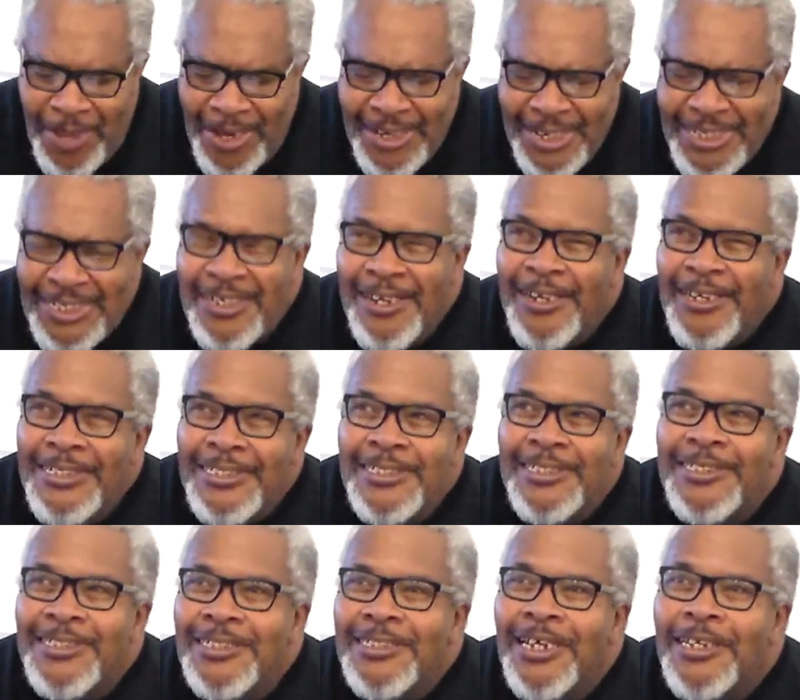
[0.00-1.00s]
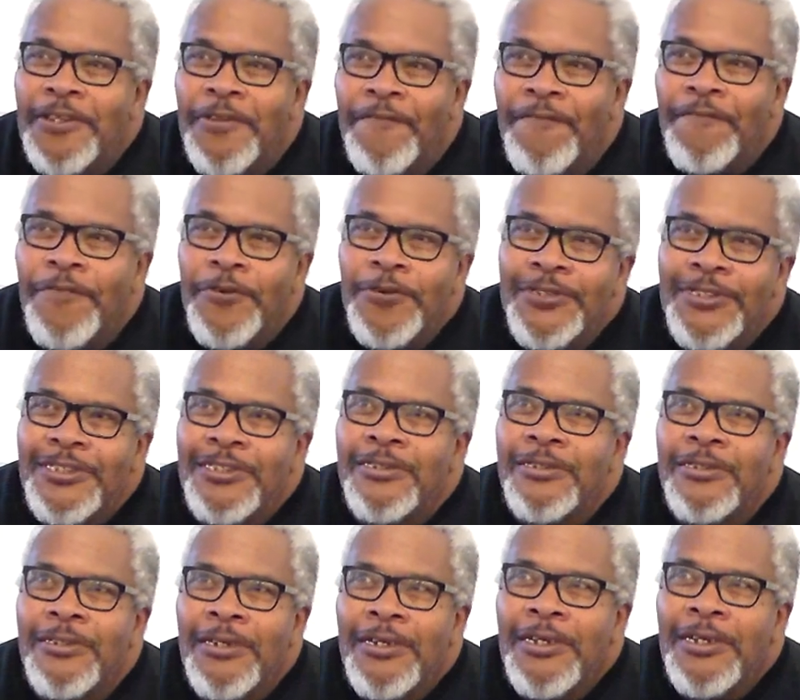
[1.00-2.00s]
in this case, this is like the first,
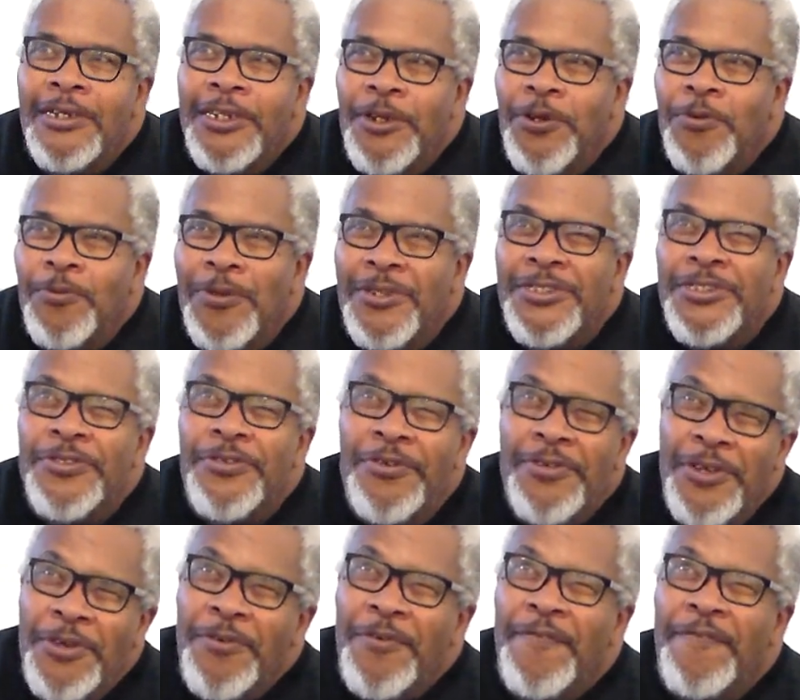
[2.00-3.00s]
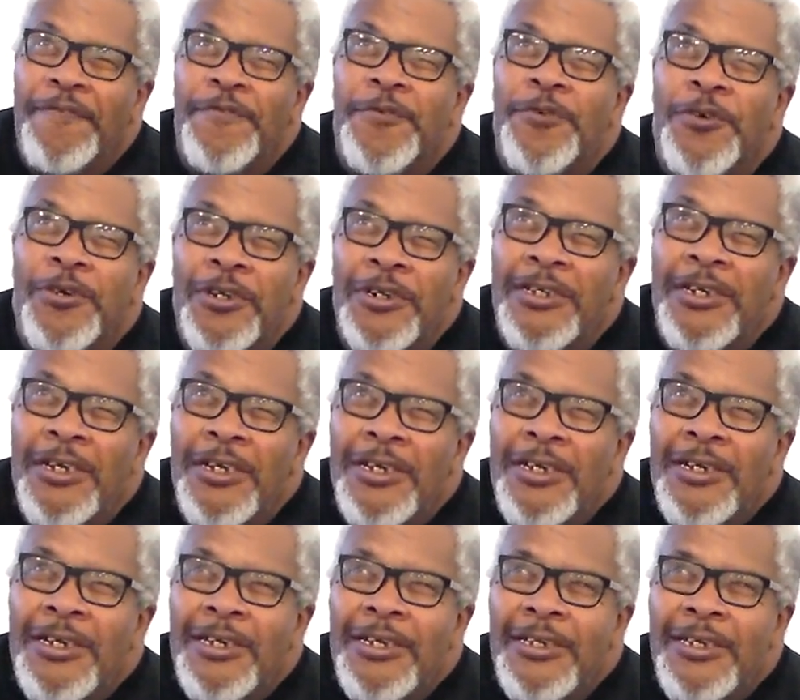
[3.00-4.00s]
there were 1, 2, 3, there were 4
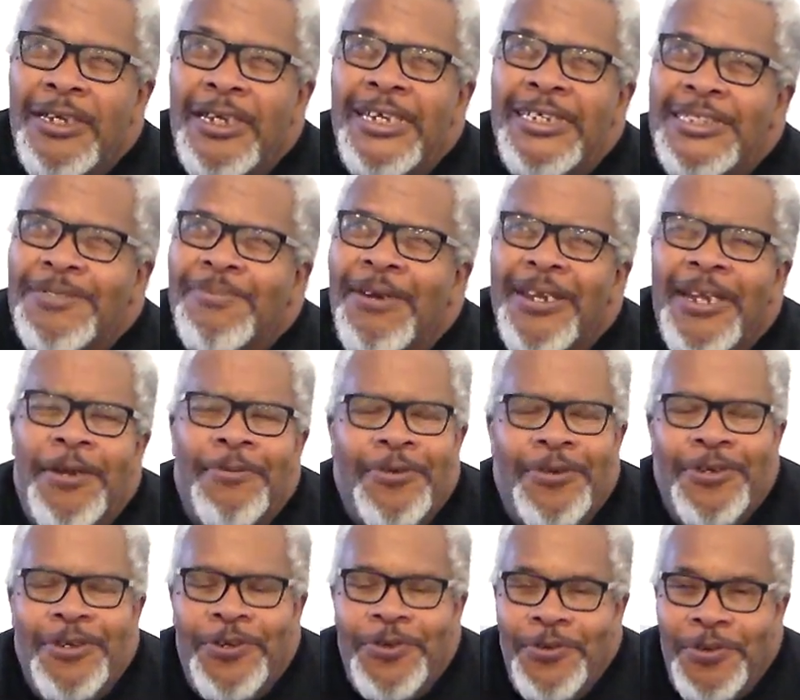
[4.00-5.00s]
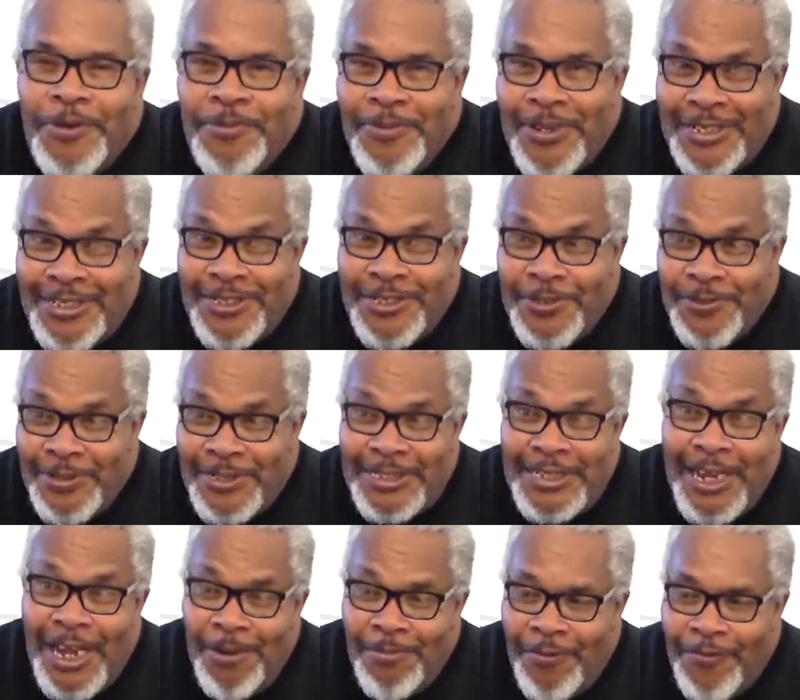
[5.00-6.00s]
kids in my neighborhood who committed
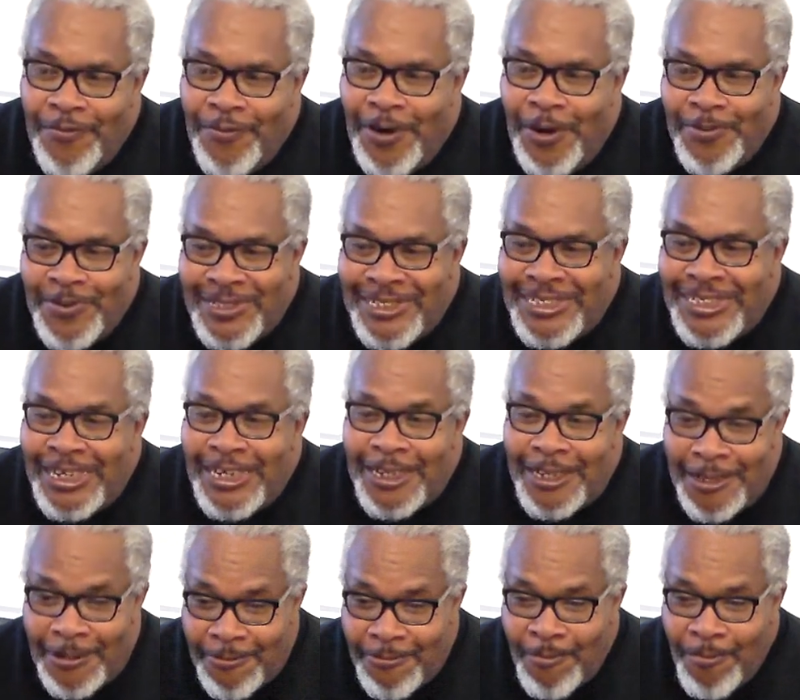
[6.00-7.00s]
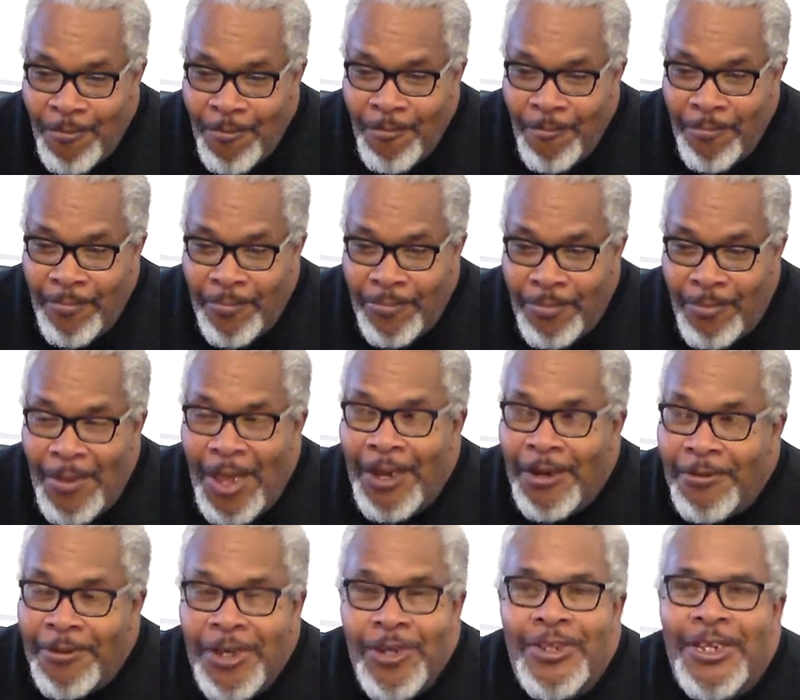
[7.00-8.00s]
suicide before I was 10.
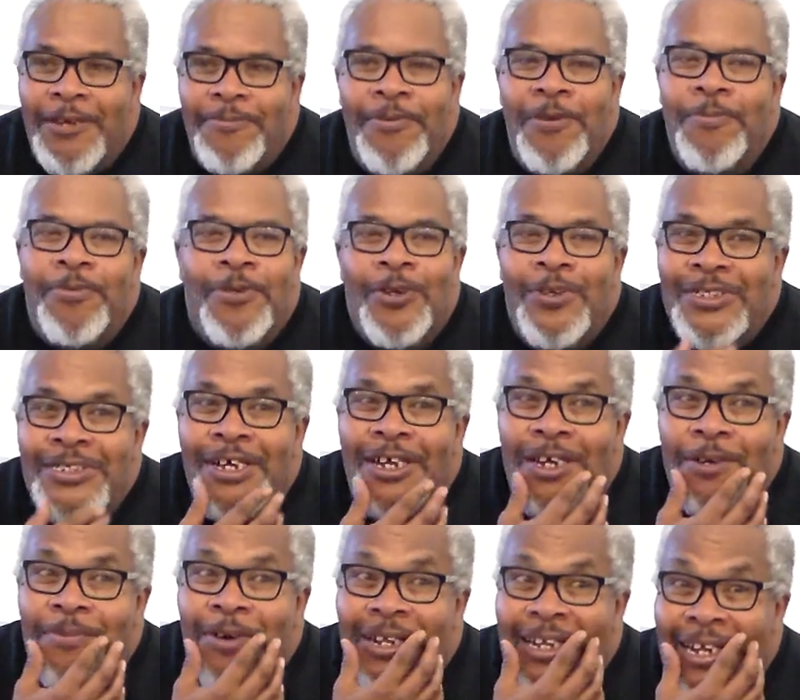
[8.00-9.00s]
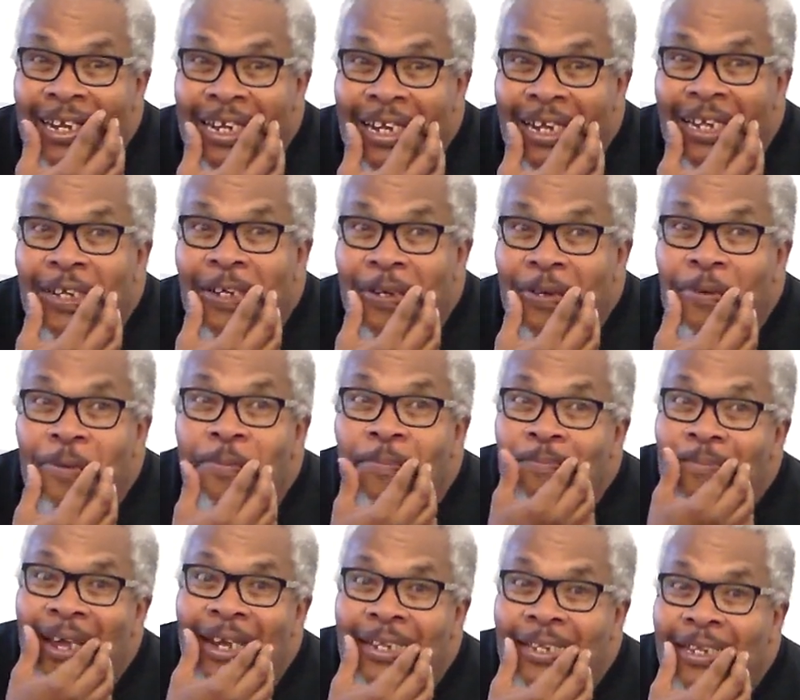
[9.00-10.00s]
And you think people don't talk about it now,
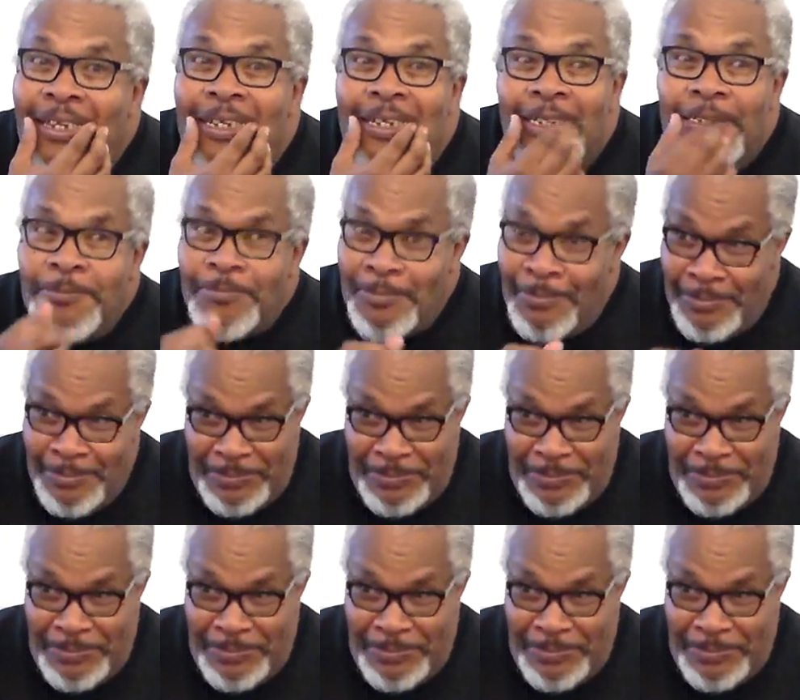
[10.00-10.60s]
but back then,